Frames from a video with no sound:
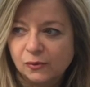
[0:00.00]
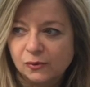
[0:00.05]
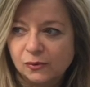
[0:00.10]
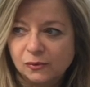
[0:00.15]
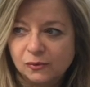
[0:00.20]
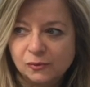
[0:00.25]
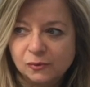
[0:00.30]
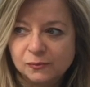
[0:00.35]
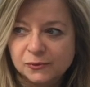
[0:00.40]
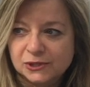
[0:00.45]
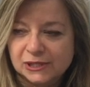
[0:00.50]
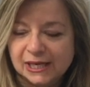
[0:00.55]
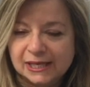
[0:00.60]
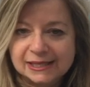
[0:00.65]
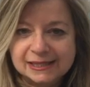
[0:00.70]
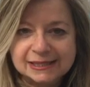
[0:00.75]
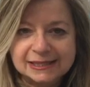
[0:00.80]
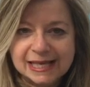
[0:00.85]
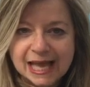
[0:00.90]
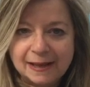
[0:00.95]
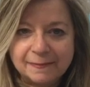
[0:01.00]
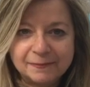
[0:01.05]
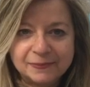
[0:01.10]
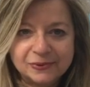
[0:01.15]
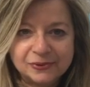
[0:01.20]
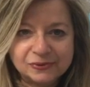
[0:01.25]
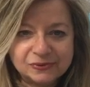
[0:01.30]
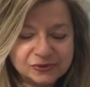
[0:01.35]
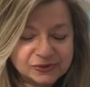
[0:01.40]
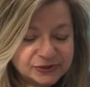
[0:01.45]
almost like
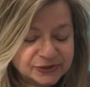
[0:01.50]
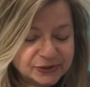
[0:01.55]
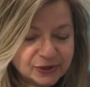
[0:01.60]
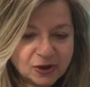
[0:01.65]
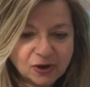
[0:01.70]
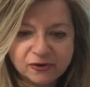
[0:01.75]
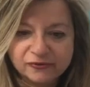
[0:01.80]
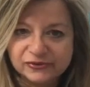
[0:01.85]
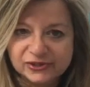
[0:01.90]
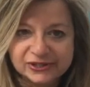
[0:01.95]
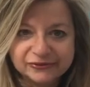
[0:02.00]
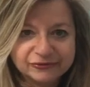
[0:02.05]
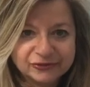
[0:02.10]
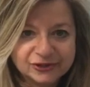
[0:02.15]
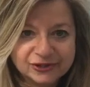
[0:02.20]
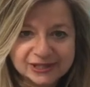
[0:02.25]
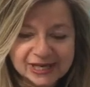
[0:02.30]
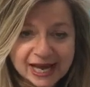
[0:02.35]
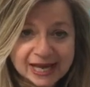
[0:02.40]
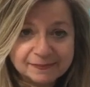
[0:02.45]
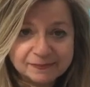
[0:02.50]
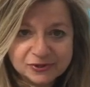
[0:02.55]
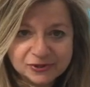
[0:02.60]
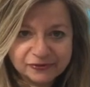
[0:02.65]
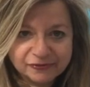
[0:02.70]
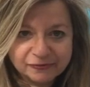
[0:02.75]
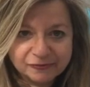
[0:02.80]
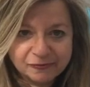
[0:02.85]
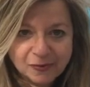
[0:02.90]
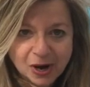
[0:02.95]
samples of different types of
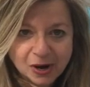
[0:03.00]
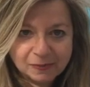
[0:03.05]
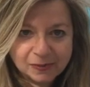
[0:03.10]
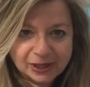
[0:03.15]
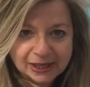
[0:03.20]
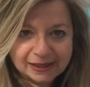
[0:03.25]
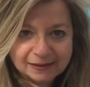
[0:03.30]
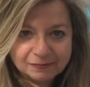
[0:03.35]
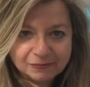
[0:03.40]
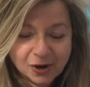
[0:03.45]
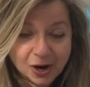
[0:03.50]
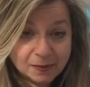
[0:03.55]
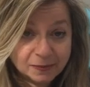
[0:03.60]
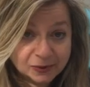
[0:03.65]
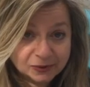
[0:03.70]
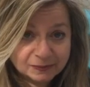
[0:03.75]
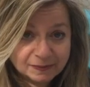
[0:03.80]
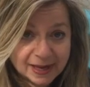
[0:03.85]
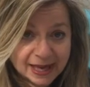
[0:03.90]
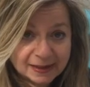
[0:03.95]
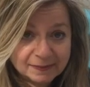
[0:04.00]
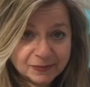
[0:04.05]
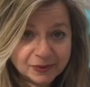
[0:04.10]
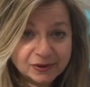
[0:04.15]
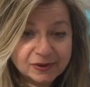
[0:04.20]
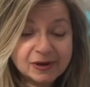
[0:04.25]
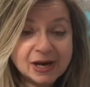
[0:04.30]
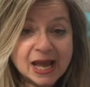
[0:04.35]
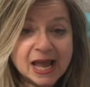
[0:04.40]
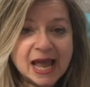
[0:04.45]
marbled paper,
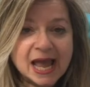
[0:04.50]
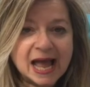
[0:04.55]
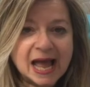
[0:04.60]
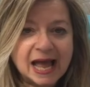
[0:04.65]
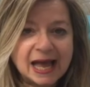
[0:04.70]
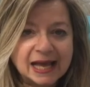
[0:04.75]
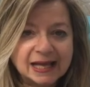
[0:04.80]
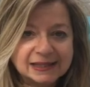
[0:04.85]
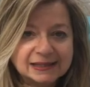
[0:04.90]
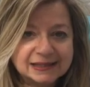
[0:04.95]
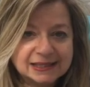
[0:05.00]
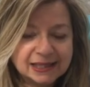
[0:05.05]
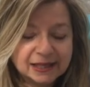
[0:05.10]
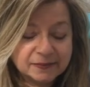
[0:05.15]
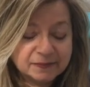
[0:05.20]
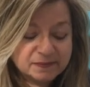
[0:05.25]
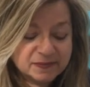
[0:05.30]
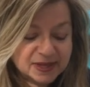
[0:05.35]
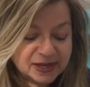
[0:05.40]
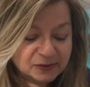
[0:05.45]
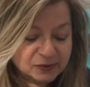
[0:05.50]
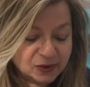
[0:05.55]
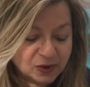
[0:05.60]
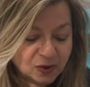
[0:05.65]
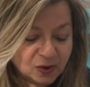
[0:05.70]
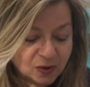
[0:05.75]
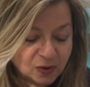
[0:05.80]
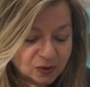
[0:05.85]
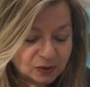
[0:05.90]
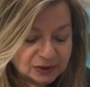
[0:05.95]
and they were
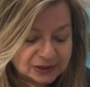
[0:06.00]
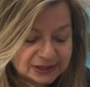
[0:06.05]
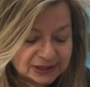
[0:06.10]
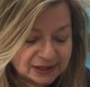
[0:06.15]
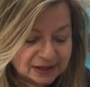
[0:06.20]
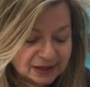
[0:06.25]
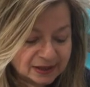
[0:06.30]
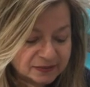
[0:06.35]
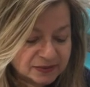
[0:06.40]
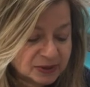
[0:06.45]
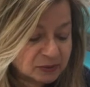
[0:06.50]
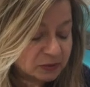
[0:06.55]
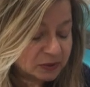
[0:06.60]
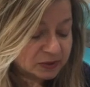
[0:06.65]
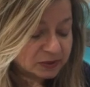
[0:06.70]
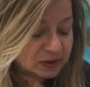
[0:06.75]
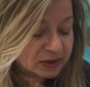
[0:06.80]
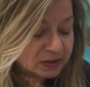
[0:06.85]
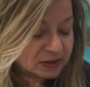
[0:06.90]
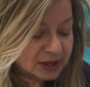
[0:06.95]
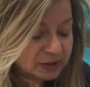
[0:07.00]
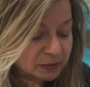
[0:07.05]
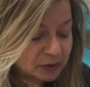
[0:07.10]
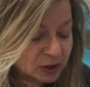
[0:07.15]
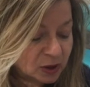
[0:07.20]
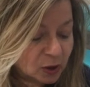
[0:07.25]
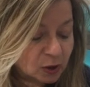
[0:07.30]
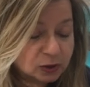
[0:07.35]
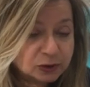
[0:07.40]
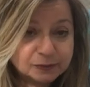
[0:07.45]
called
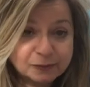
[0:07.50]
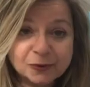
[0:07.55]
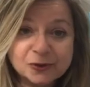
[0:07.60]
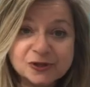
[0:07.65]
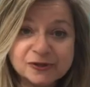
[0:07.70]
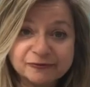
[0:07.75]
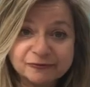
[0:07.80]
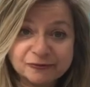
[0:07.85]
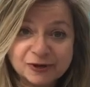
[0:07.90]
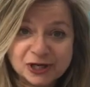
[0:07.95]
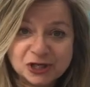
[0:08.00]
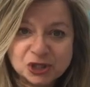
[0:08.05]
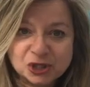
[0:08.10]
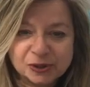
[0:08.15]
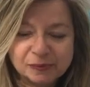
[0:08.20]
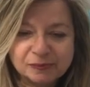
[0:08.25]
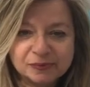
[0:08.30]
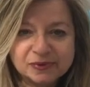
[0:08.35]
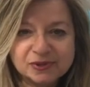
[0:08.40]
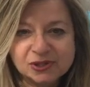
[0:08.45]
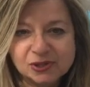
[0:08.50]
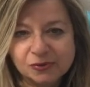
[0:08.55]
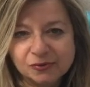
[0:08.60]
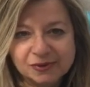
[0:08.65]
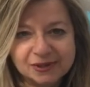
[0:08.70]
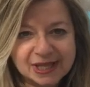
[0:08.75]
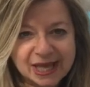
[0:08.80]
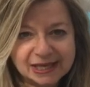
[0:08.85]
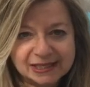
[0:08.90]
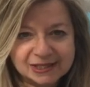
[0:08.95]
books of friendship. So
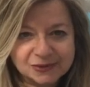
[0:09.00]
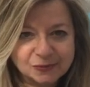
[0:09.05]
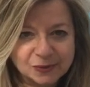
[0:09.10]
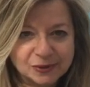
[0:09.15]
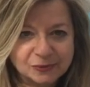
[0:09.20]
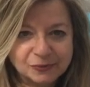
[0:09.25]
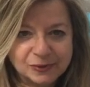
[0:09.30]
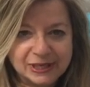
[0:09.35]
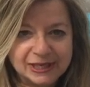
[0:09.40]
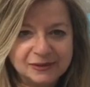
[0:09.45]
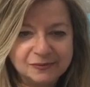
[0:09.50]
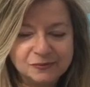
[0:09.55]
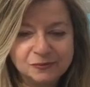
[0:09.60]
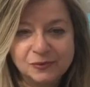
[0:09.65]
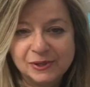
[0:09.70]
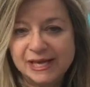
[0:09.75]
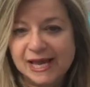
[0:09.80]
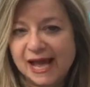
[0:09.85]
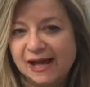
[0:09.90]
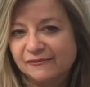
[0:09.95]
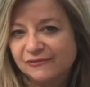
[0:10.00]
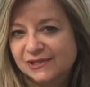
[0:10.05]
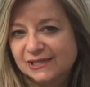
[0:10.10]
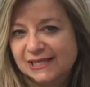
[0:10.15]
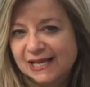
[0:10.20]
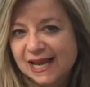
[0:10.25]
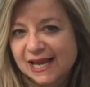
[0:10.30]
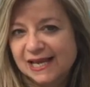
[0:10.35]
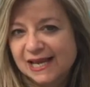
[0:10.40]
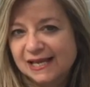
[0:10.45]
that's what we have
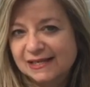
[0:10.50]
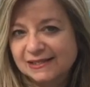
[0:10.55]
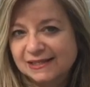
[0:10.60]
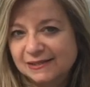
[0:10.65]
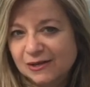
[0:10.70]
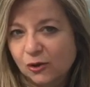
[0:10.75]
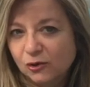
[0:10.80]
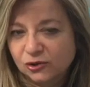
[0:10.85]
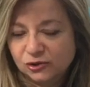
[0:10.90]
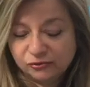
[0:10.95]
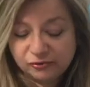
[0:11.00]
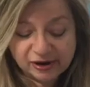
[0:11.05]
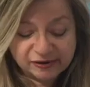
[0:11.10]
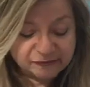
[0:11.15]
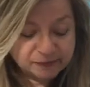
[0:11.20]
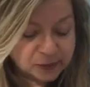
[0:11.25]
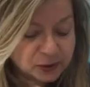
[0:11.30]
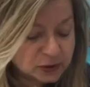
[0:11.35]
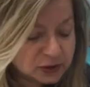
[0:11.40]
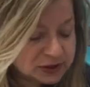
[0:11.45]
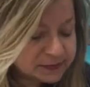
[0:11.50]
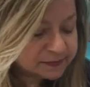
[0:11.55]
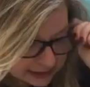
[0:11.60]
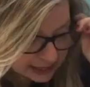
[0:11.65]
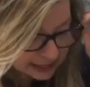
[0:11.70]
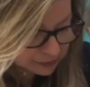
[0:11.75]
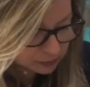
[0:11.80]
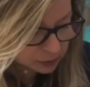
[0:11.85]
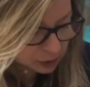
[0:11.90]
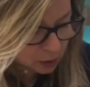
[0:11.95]
today as autograph books.
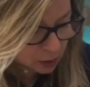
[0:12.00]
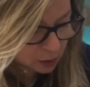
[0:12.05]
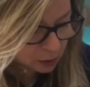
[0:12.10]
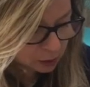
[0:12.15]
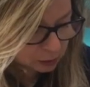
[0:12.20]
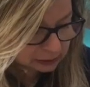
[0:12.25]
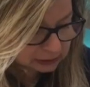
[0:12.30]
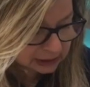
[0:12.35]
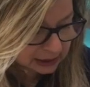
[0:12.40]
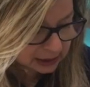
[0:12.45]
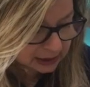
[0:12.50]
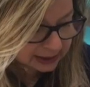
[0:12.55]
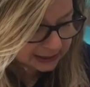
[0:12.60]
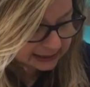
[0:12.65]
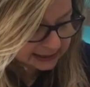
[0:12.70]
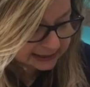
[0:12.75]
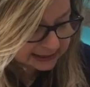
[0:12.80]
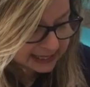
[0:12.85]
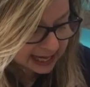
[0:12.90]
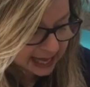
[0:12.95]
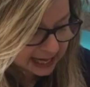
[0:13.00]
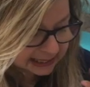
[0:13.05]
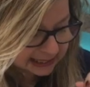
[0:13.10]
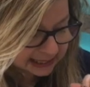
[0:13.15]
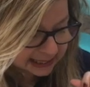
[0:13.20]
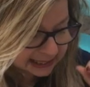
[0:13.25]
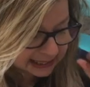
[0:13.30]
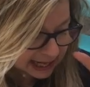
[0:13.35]
They were called in Italian